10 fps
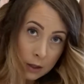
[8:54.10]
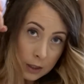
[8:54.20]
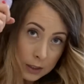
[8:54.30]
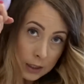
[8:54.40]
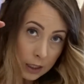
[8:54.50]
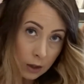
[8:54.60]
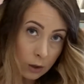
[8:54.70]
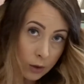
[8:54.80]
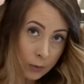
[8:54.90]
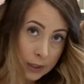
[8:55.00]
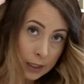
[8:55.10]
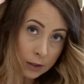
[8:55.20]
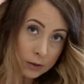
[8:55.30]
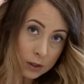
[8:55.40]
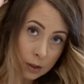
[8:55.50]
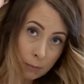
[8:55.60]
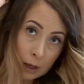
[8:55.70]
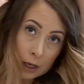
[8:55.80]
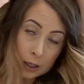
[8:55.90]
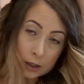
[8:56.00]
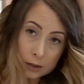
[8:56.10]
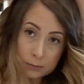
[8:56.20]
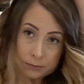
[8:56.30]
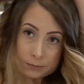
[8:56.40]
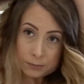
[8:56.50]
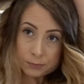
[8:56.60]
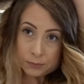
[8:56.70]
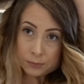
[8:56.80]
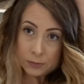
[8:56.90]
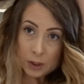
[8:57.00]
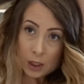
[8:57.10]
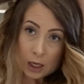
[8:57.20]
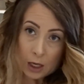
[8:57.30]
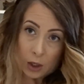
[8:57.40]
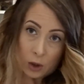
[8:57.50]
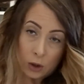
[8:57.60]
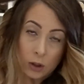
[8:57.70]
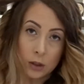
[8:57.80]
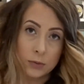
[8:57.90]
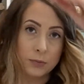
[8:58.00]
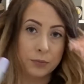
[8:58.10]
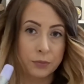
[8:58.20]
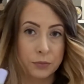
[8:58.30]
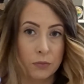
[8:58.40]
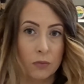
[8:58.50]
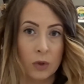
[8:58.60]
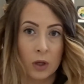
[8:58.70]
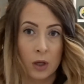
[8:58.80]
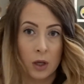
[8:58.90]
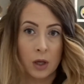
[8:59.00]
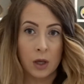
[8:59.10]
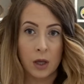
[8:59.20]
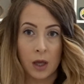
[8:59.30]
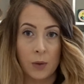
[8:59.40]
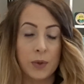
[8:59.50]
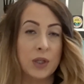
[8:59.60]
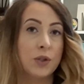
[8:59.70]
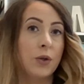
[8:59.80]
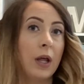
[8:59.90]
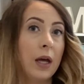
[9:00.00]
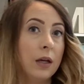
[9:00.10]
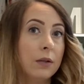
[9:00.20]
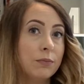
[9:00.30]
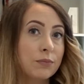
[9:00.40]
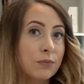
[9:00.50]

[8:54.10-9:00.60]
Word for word: They take it all the way down to the bottom and curl. And when you do that,